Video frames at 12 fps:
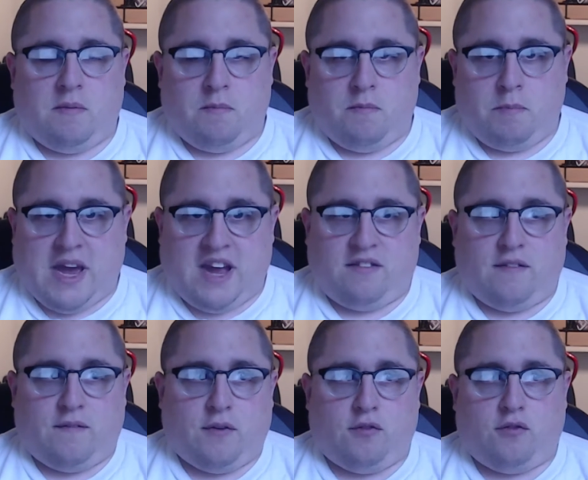past the
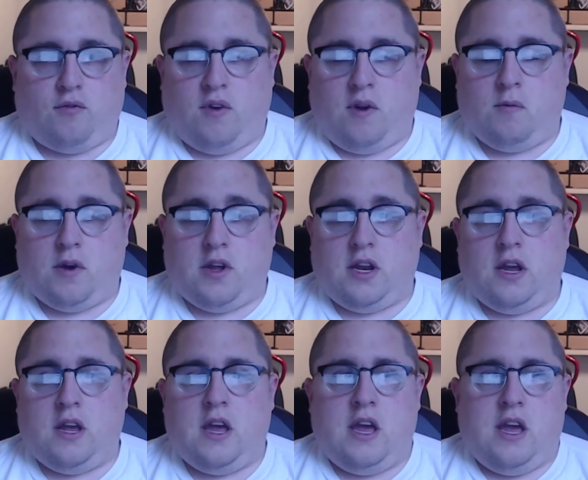first free one,
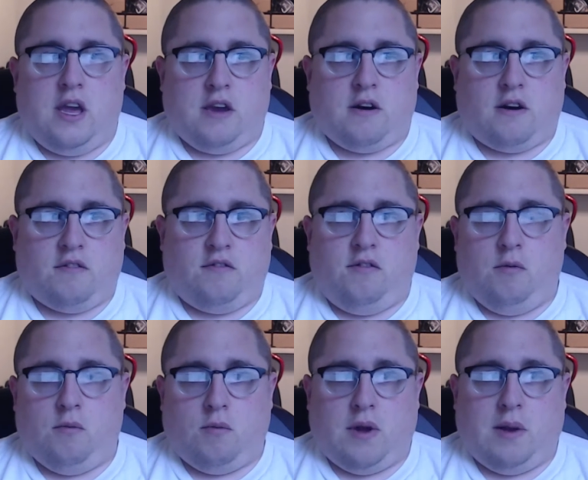it costs you
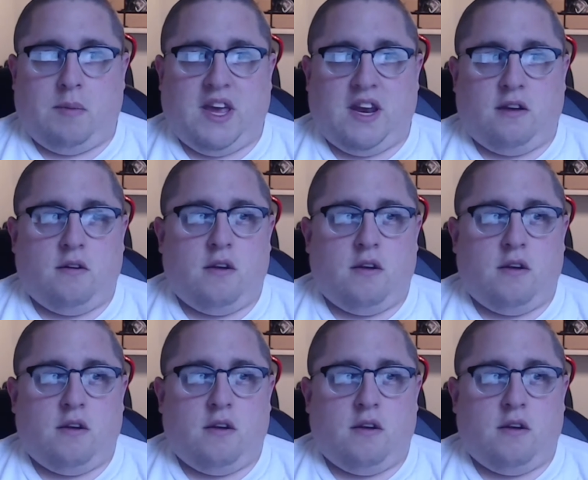1 mana.